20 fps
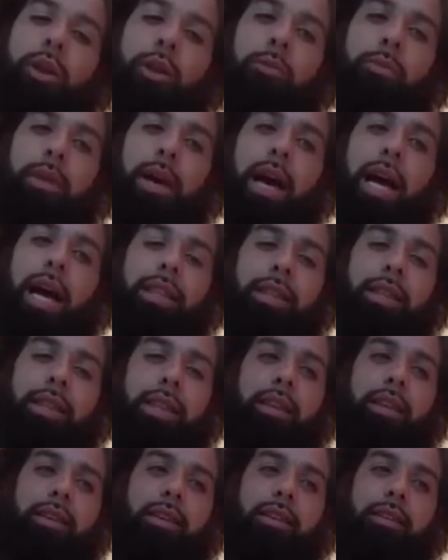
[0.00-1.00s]
with him. I
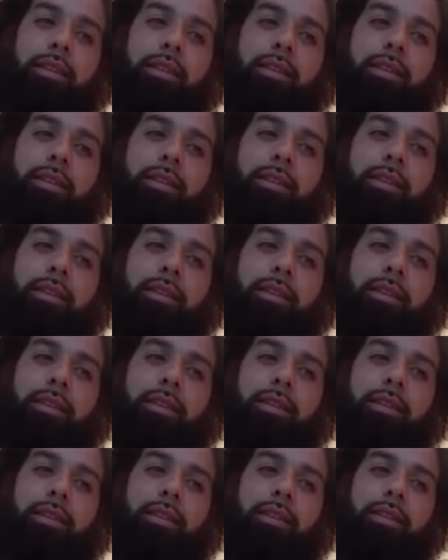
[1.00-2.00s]
think
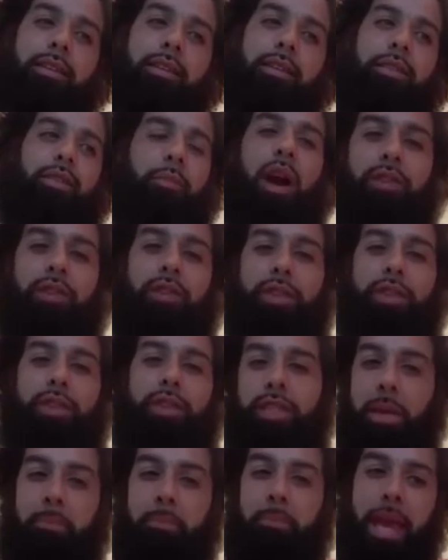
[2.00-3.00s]
the
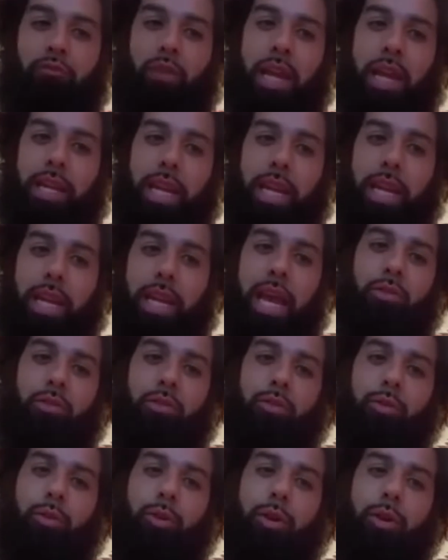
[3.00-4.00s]
progress that's being made
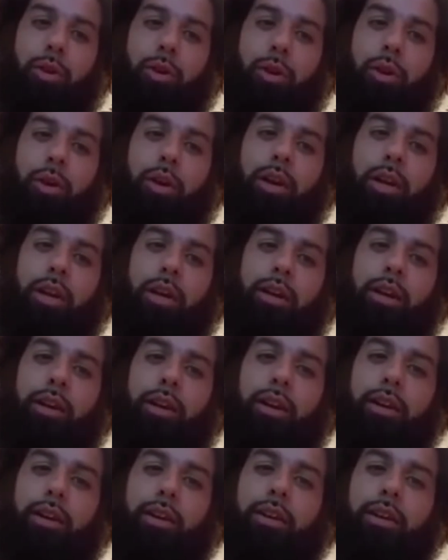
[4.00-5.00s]
right now,
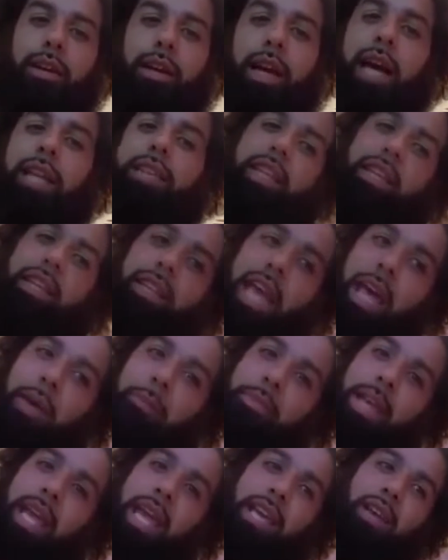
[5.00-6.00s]

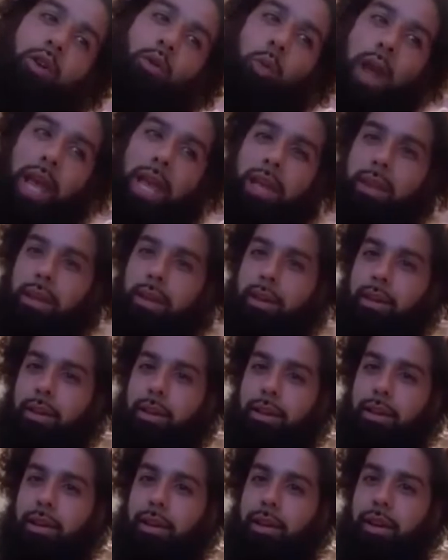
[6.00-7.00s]
I think the NBA could
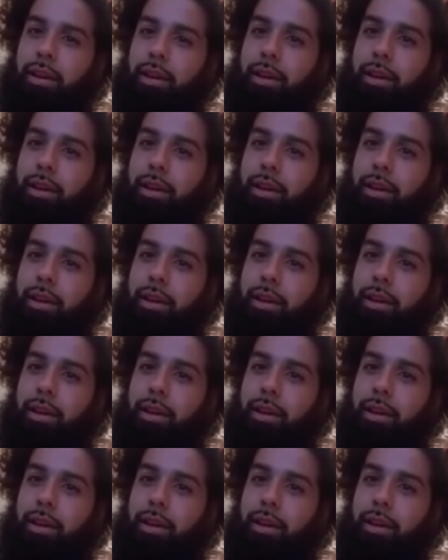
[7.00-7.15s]
wait.